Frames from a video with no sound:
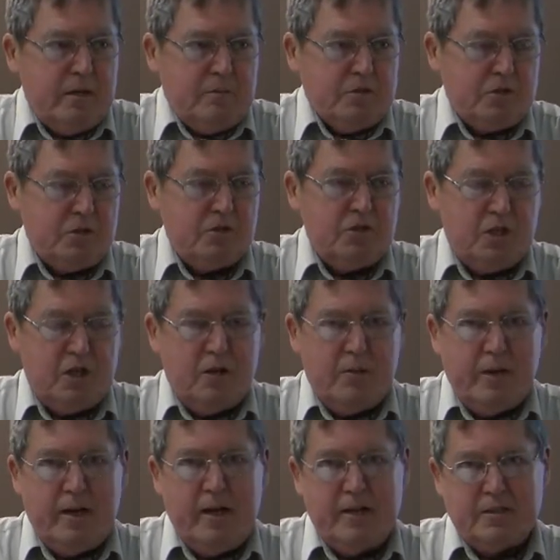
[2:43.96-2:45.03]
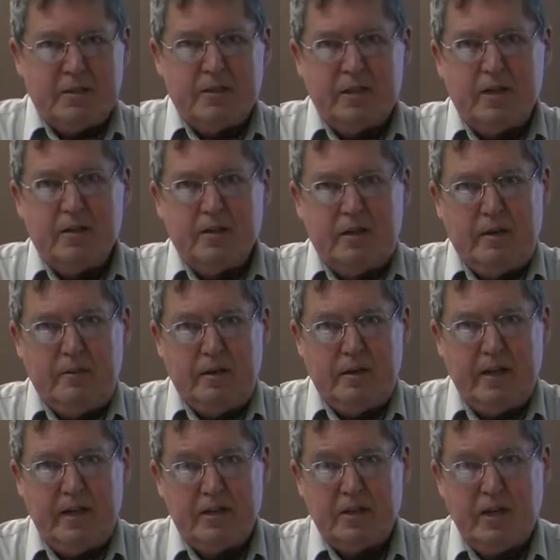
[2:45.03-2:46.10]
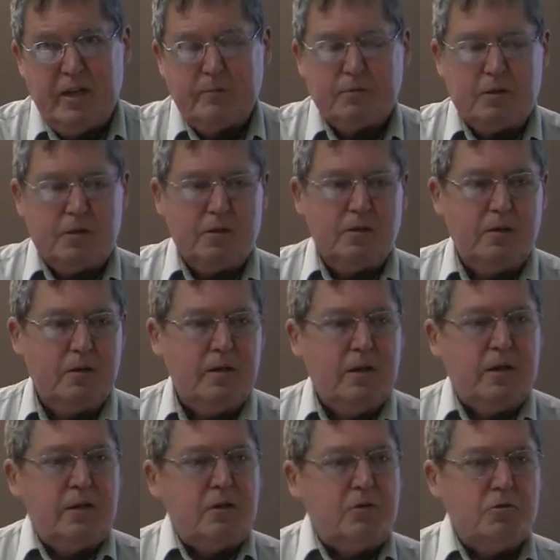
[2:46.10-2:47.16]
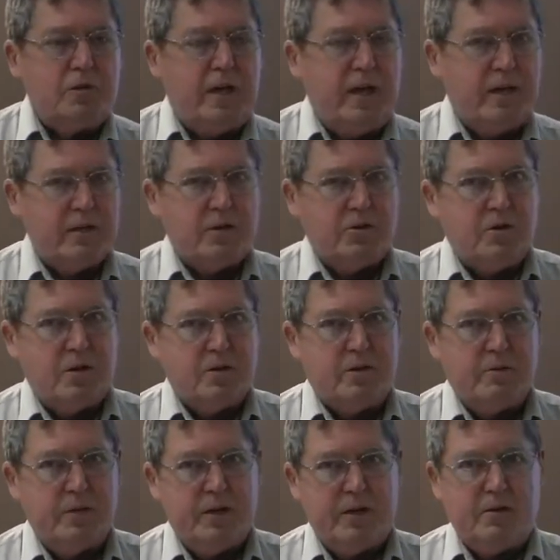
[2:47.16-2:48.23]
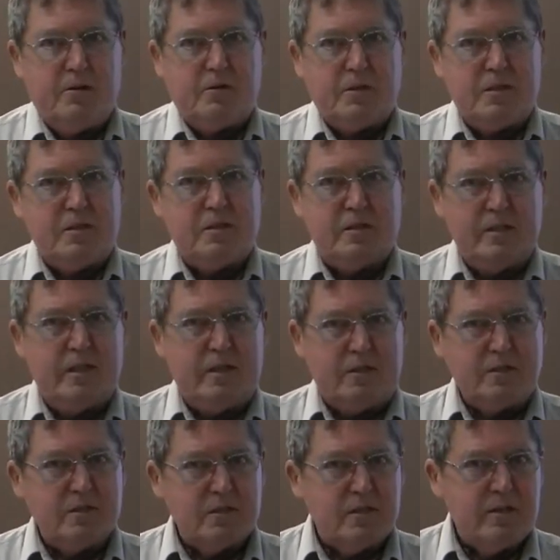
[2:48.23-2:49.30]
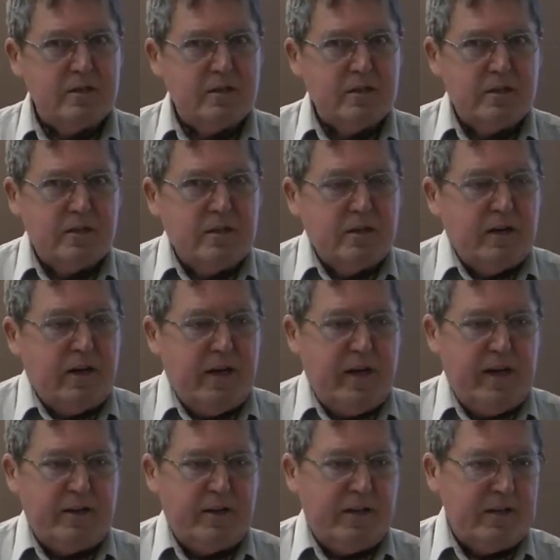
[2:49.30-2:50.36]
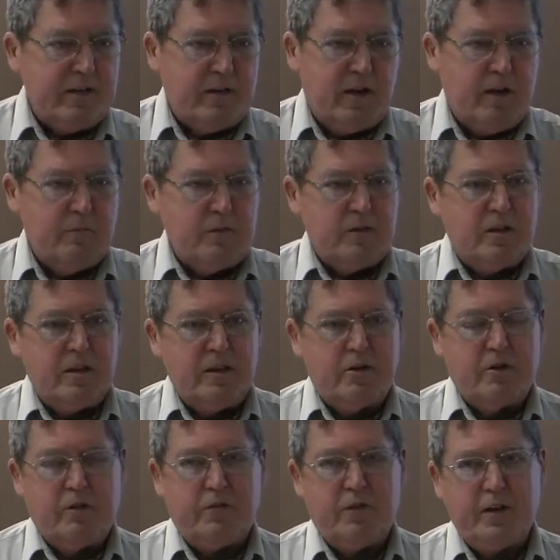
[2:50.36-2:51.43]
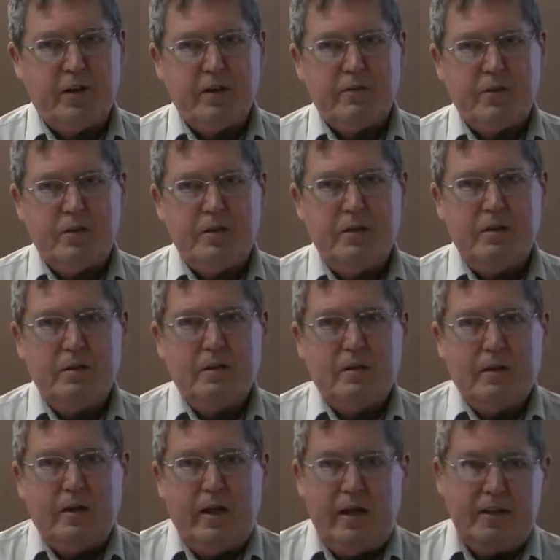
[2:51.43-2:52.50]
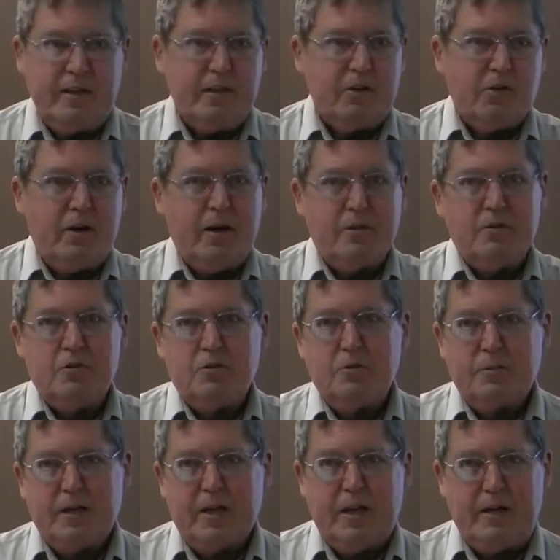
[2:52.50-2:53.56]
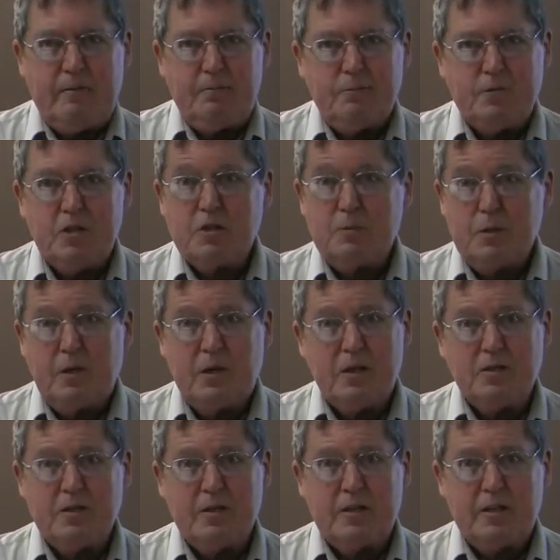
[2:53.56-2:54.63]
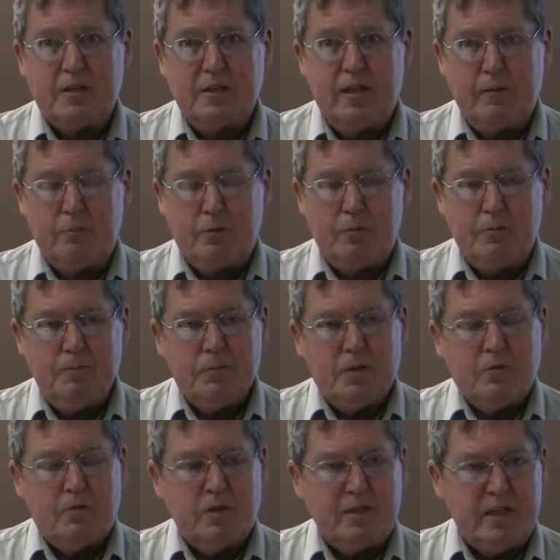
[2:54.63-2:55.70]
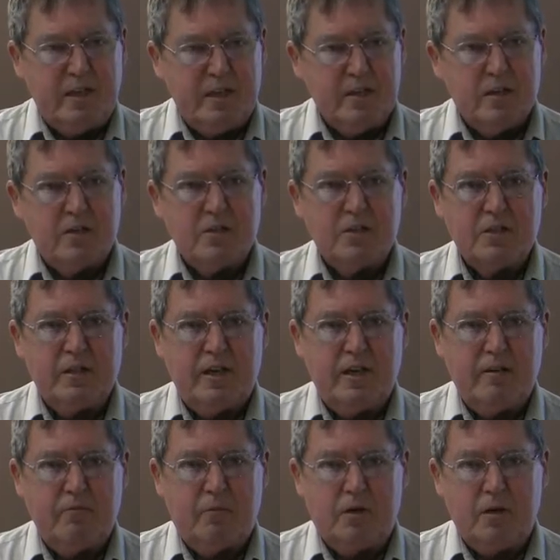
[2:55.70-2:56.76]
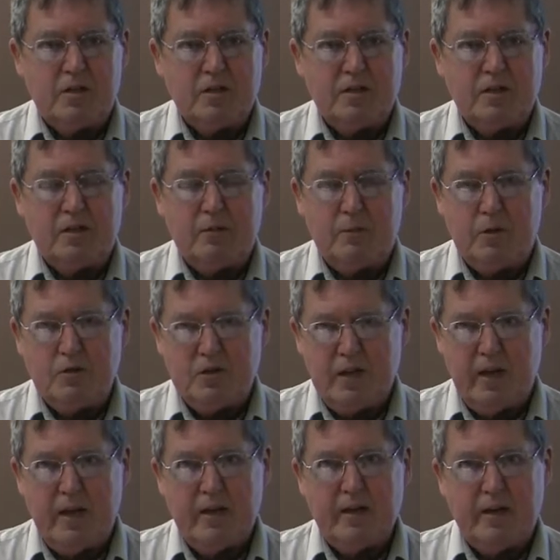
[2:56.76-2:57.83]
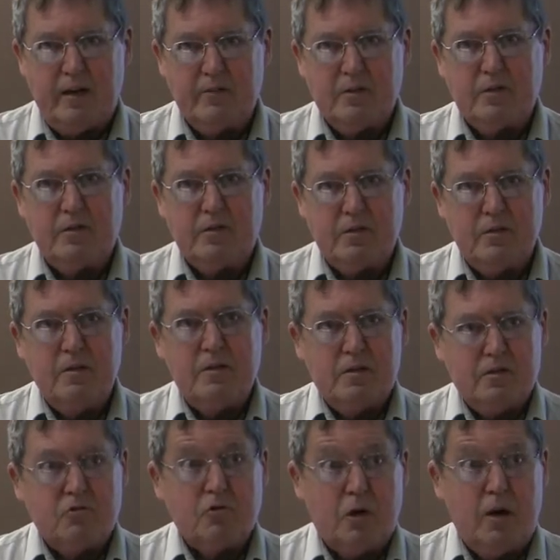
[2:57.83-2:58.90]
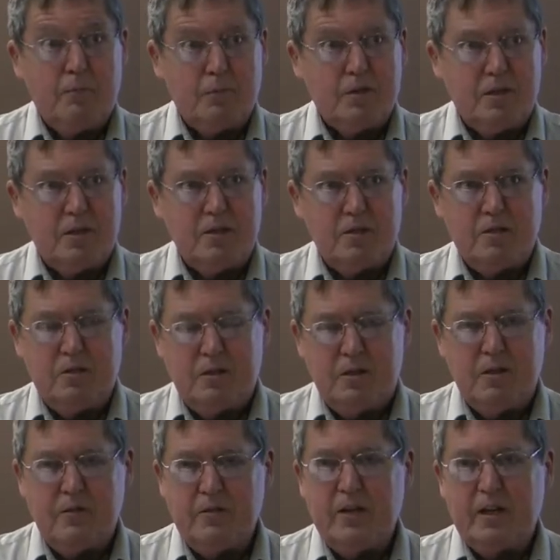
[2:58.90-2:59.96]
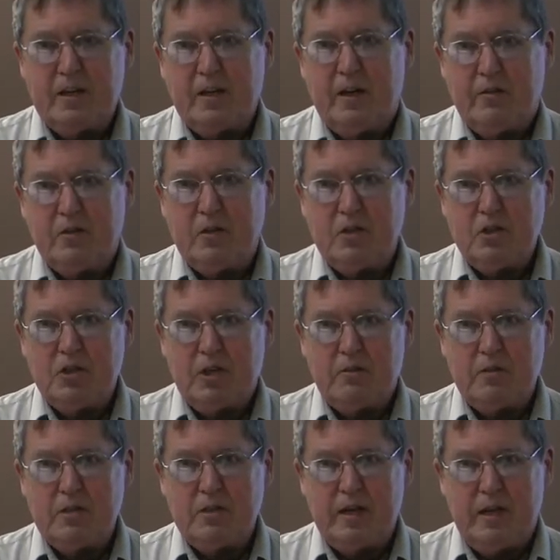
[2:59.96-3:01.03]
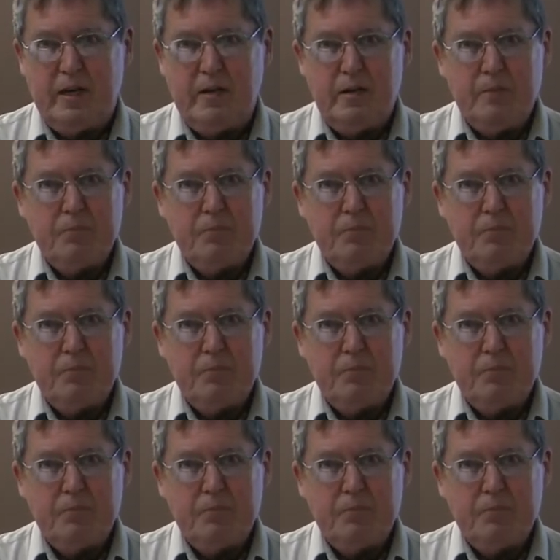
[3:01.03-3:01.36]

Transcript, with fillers: So Jeremiah has to tell them in that chapter, you can't go on committing all these sins and then come and think you're forgiven and then go out and do them again just because you got the temple. What they didn't understand was that the Mosaic covenant trumped the, the Davidic covenant, shall we say.